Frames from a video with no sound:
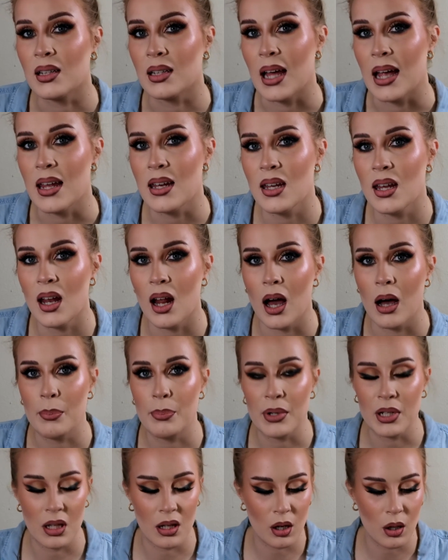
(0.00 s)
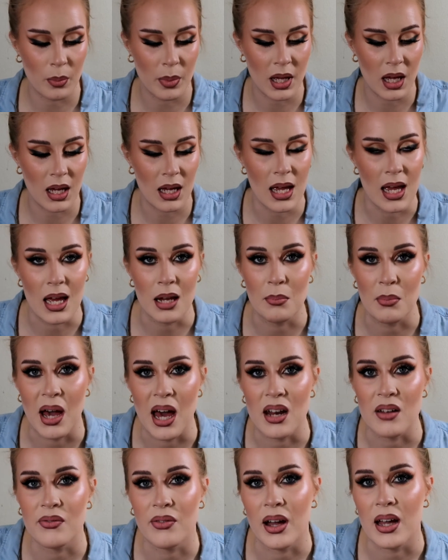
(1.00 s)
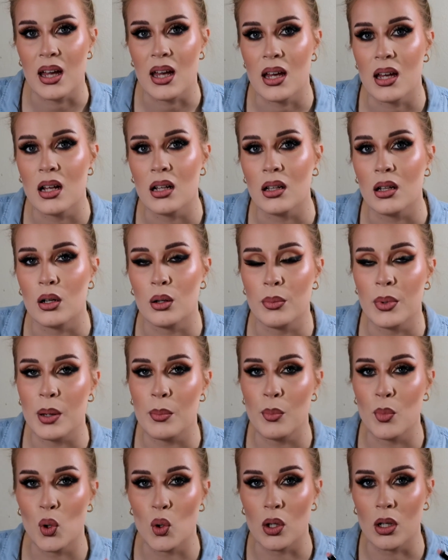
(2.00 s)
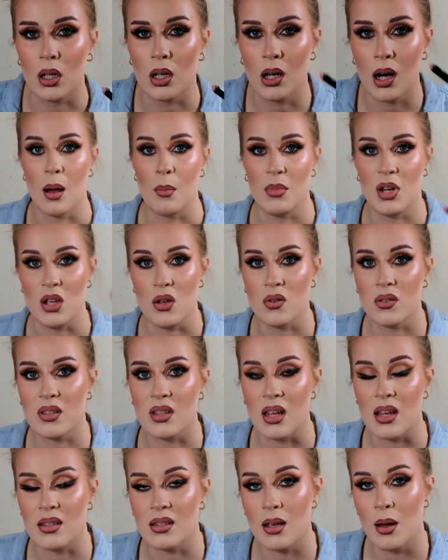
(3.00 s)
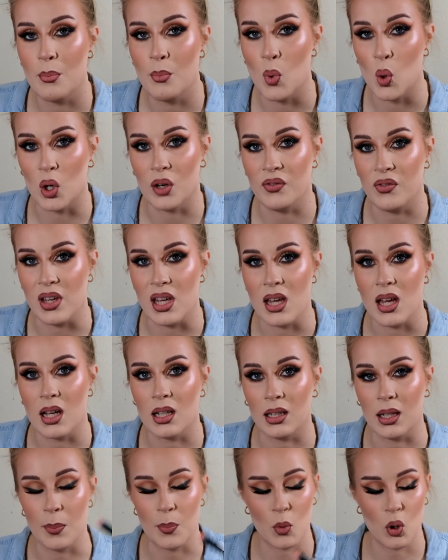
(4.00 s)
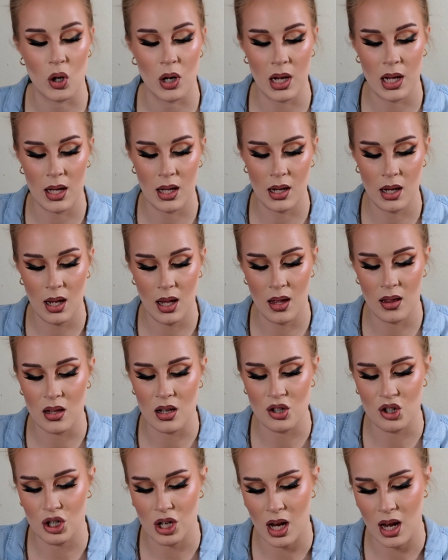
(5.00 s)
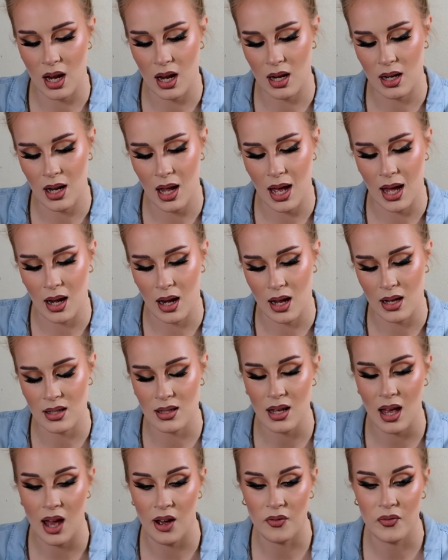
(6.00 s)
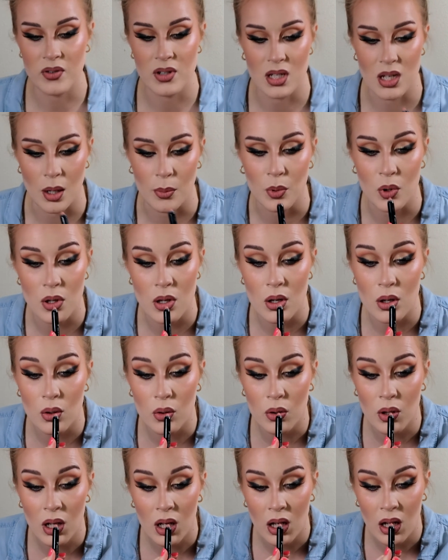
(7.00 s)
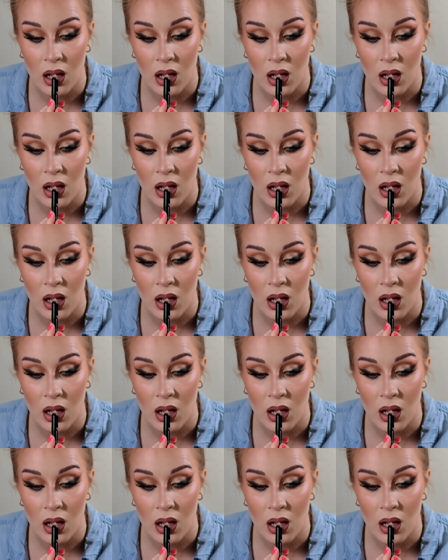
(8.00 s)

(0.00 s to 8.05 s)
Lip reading: lighten it up a little bit and mattify it a little bit more, I'm gonna use this Morphe Lip Crayon in the shade NSFW.